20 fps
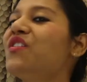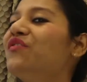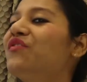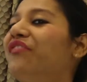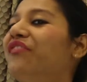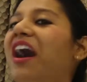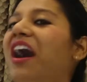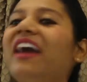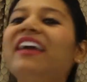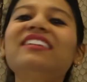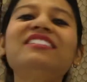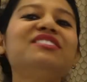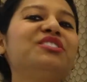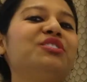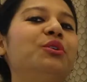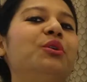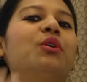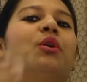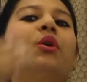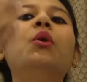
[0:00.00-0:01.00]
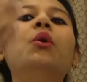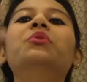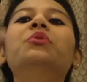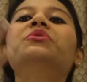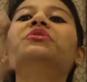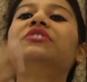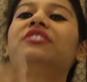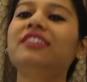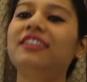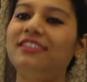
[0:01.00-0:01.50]
Find your
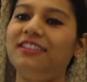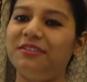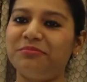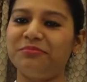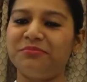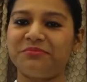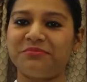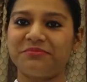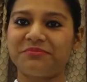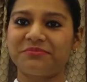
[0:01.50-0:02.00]
own rhythm.